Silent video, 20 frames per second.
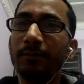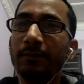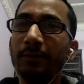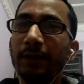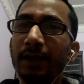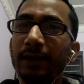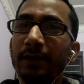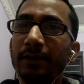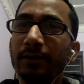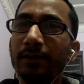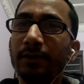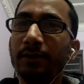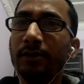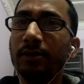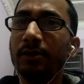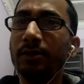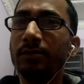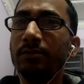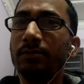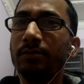right?
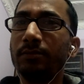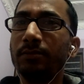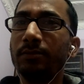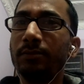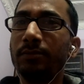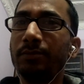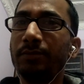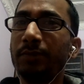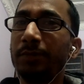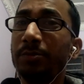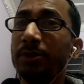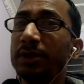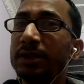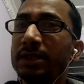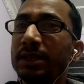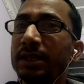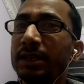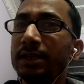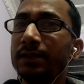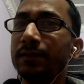People
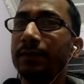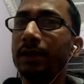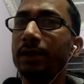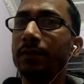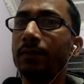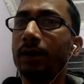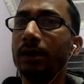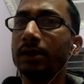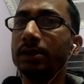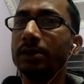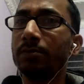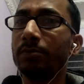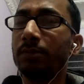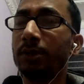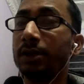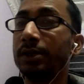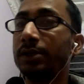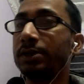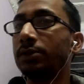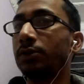say it's very vast,
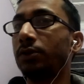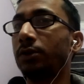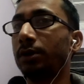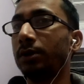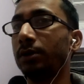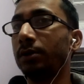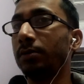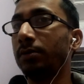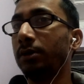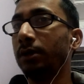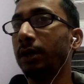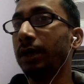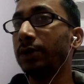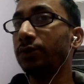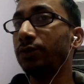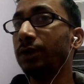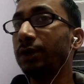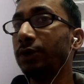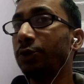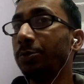but it's not.
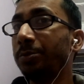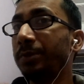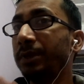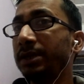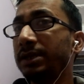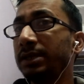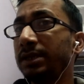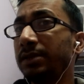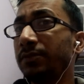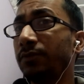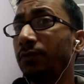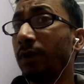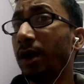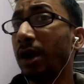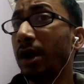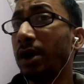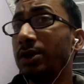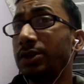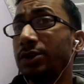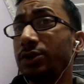Actually, UPSC
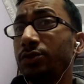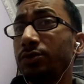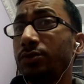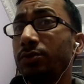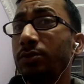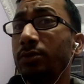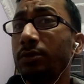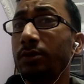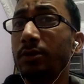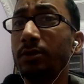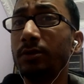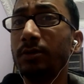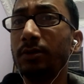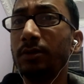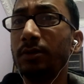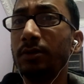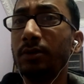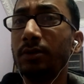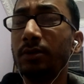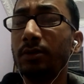
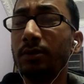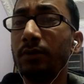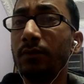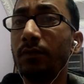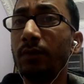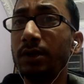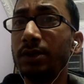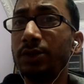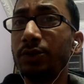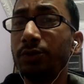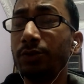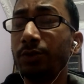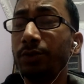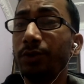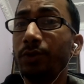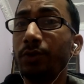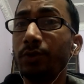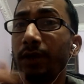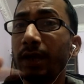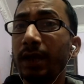wants you to
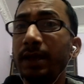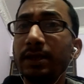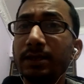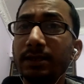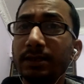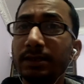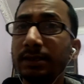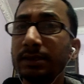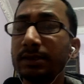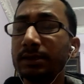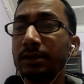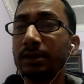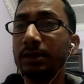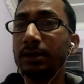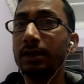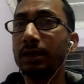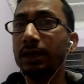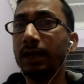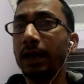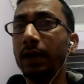recognize answers,
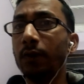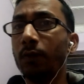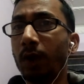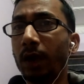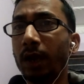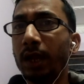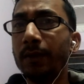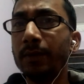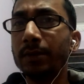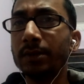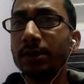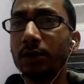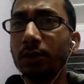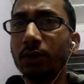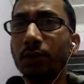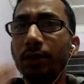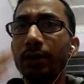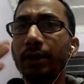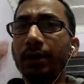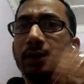and whatever
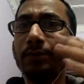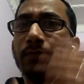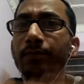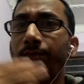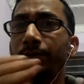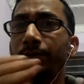surrounding